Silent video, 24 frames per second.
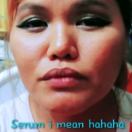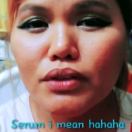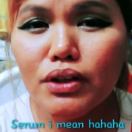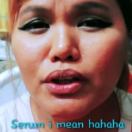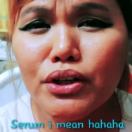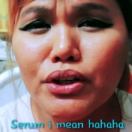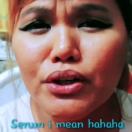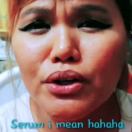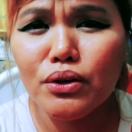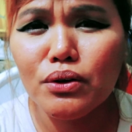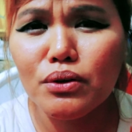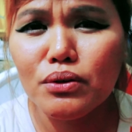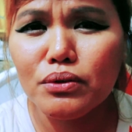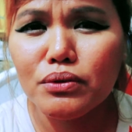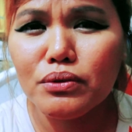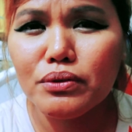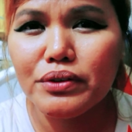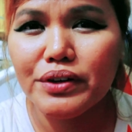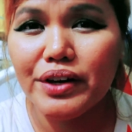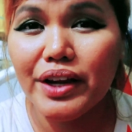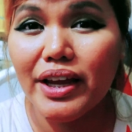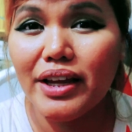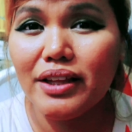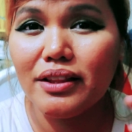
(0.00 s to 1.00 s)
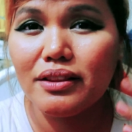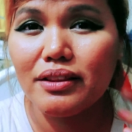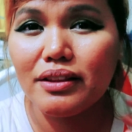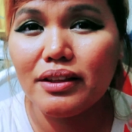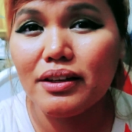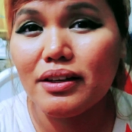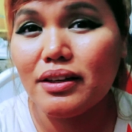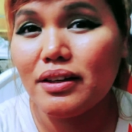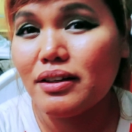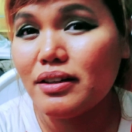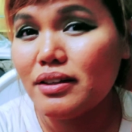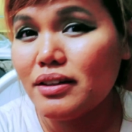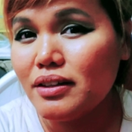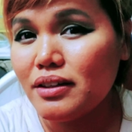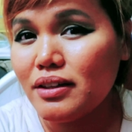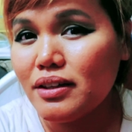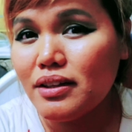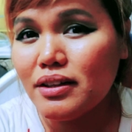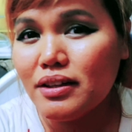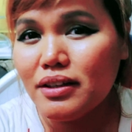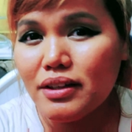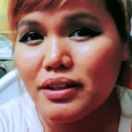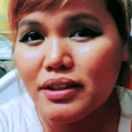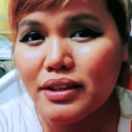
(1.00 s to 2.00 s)
you know, create the
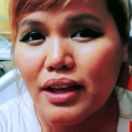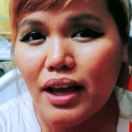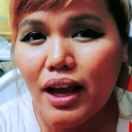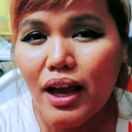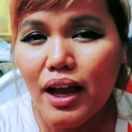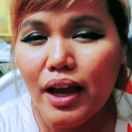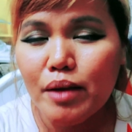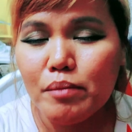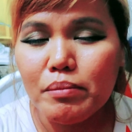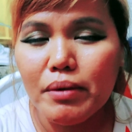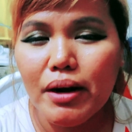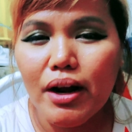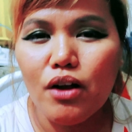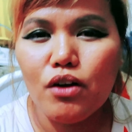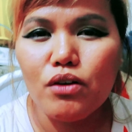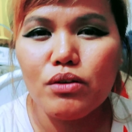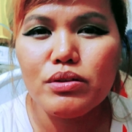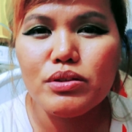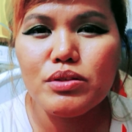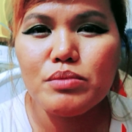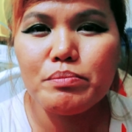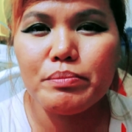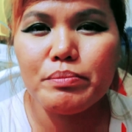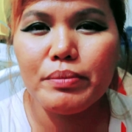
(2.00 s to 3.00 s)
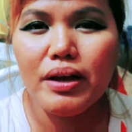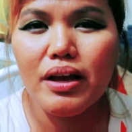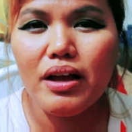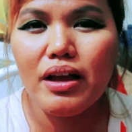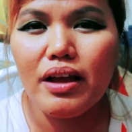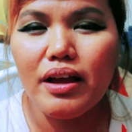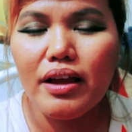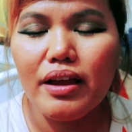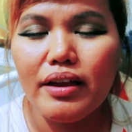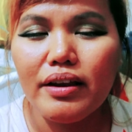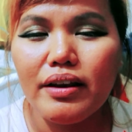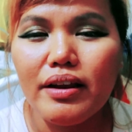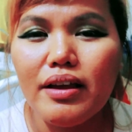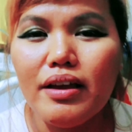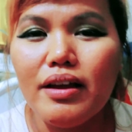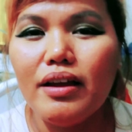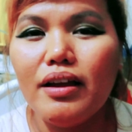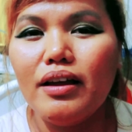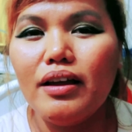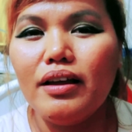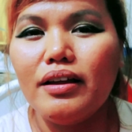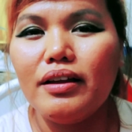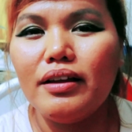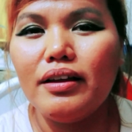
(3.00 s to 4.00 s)
eyebrows. But
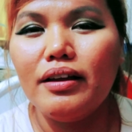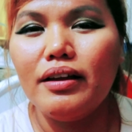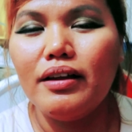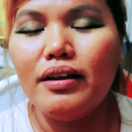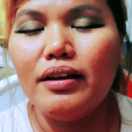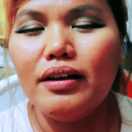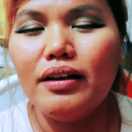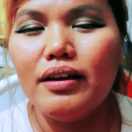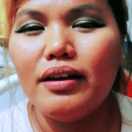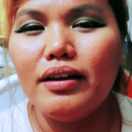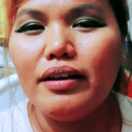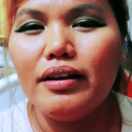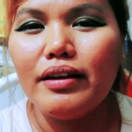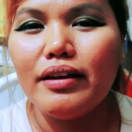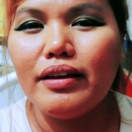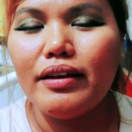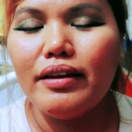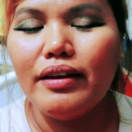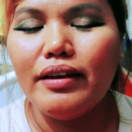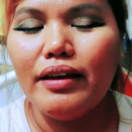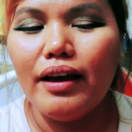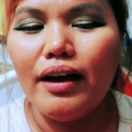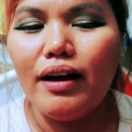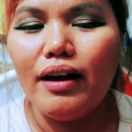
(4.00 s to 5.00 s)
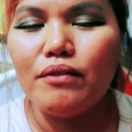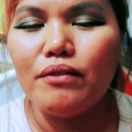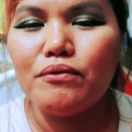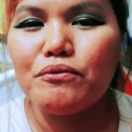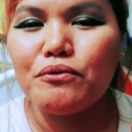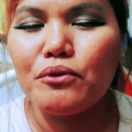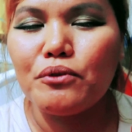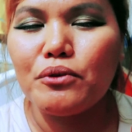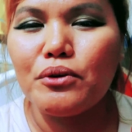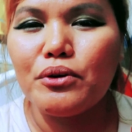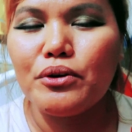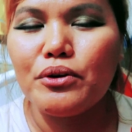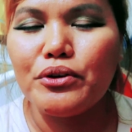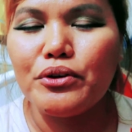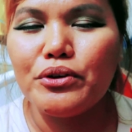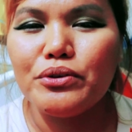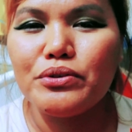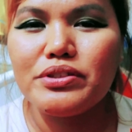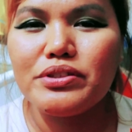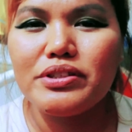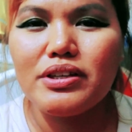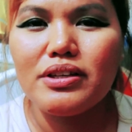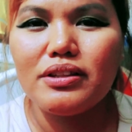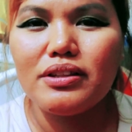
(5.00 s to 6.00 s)
yeah, for
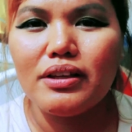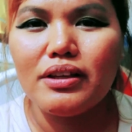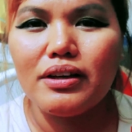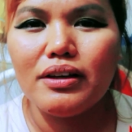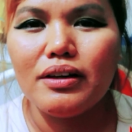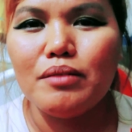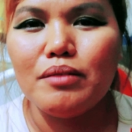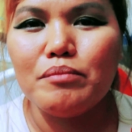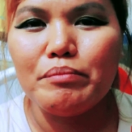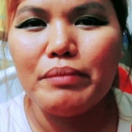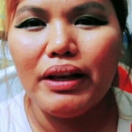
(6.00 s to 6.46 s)
using the